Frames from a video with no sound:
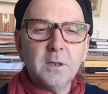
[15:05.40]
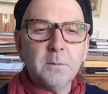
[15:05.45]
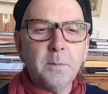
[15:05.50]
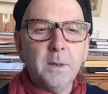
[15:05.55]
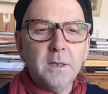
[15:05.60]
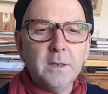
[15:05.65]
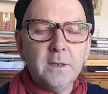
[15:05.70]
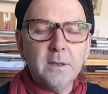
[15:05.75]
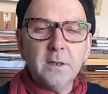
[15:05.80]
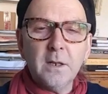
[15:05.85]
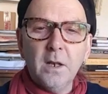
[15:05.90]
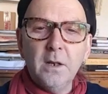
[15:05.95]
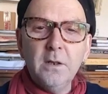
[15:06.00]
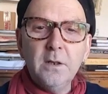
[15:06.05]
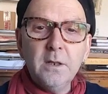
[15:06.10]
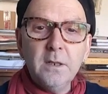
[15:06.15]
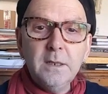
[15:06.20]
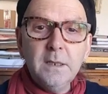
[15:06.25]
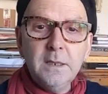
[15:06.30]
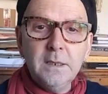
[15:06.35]
spaces
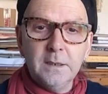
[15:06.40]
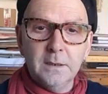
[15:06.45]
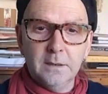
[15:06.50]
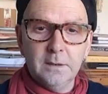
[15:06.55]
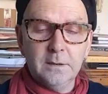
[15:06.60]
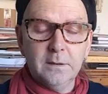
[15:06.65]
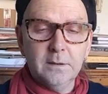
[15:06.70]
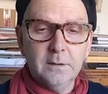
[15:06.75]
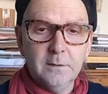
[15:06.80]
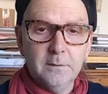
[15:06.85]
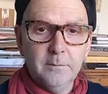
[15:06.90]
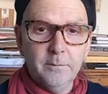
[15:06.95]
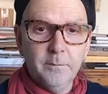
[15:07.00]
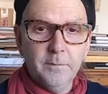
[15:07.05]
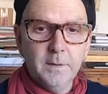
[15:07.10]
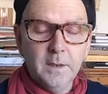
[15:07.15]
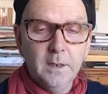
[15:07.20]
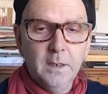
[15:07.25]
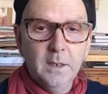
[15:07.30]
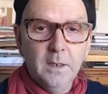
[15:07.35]
underneath
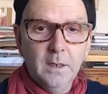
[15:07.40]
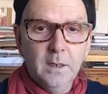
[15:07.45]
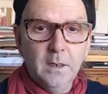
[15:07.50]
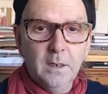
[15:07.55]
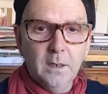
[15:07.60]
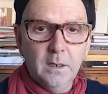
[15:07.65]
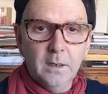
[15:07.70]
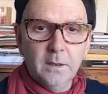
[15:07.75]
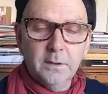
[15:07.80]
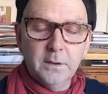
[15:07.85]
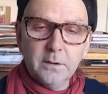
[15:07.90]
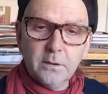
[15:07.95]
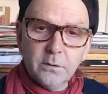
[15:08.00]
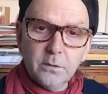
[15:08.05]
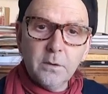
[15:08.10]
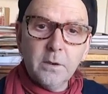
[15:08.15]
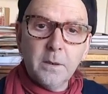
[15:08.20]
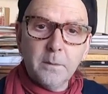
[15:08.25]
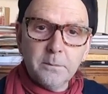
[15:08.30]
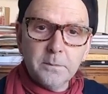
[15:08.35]
the
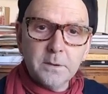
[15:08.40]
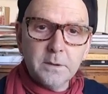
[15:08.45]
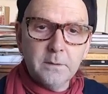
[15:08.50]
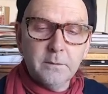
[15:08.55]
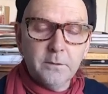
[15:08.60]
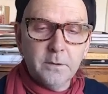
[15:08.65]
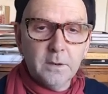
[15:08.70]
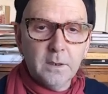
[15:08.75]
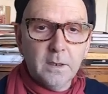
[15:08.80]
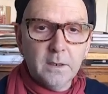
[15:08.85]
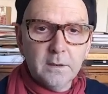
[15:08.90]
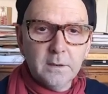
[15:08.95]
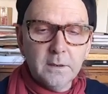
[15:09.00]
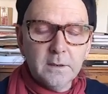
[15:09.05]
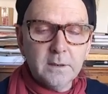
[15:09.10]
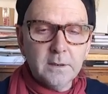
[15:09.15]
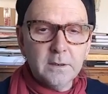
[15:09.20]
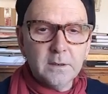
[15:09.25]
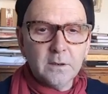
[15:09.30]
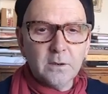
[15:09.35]
crypts, if you like. And
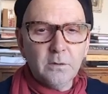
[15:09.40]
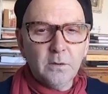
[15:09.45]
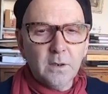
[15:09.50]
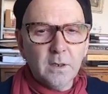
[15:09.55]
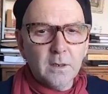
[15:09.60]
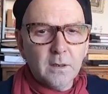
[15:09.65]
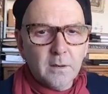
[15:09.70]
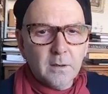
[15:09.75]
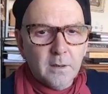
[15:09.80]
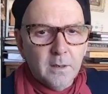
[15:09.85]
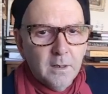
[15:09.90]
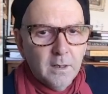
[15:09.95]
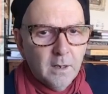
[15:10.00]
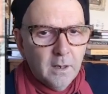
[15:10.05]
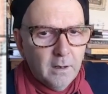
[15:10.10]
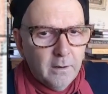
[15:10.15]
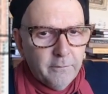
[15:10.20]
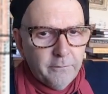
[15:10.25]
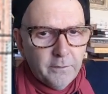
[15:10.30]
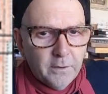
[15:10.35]
this is quite
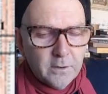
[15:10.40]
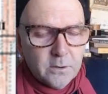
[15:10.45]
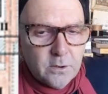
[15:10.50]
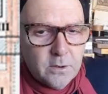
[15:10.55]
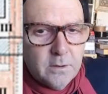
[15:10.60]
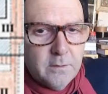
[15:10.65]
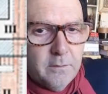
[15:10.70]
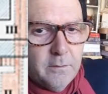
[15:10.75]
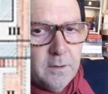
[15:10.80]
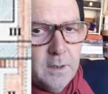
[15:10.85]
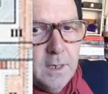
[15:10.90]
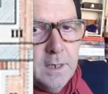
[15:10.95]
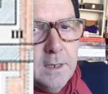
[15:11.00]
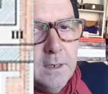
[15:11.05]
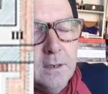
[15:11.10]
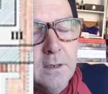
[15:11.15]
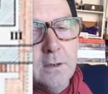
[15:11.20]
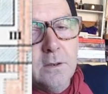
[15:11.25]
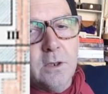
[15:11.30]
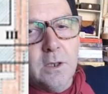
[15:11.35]
a function of late
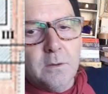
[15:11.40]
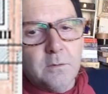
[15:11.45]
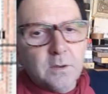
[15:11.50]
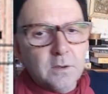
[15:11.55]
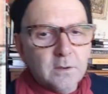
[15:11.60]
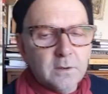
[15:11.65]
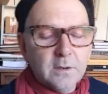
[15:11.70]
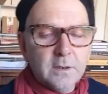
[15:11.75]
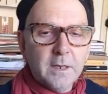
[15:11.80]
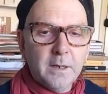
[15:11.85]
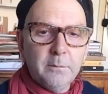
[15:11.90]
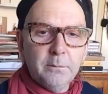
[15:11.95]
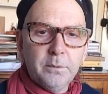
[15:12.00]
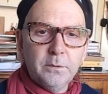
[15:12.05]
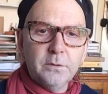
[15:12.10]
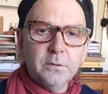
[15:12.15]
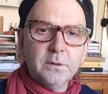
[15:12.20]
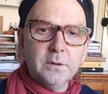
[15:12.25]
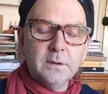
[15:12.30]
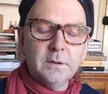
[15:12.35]
Egyptian
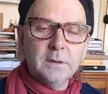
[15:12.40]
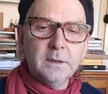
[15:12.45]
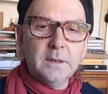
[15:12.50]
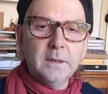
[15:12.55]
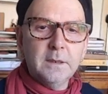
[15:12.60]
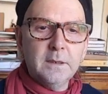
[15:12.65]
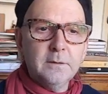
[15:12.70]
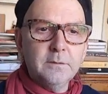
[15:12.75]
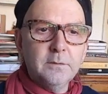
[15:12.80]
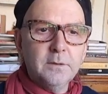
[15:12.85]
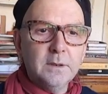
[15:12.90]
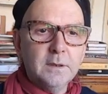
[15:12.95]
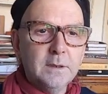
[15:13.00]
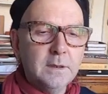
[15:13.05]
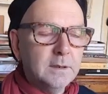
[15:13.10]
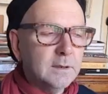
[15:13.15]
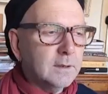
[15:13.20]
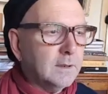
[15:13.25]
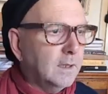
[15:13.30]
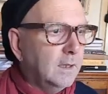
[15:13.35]
temples, that they have
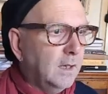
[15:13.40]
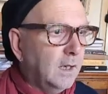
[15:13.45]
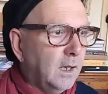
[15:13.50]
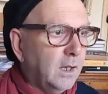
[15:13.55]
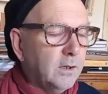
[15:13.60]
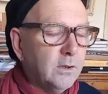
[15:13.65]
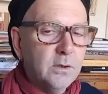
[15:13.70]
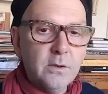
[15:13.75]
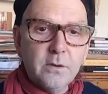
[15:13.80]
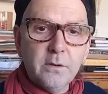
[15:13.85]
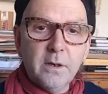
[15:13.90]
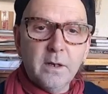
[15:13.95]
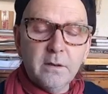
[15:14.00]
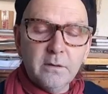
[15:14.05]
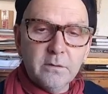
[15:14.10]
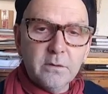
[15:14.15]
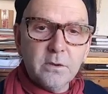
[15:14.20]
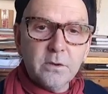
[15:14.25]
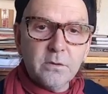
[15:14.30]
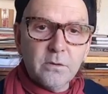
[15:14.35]
these
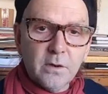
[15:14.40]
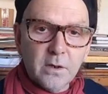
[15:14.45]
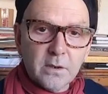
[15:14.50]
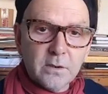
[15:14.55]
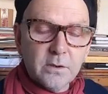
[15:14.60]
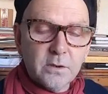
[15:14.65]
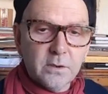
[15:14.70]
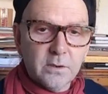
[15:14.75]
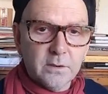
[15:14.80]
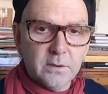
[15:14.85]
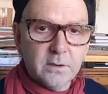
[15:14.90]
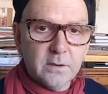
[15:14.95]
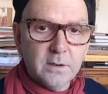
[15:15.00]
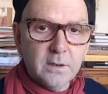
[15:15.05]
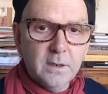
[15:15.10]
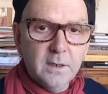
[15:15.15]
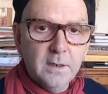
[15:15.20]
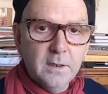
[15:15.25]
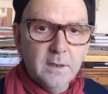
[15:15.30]
underground structures.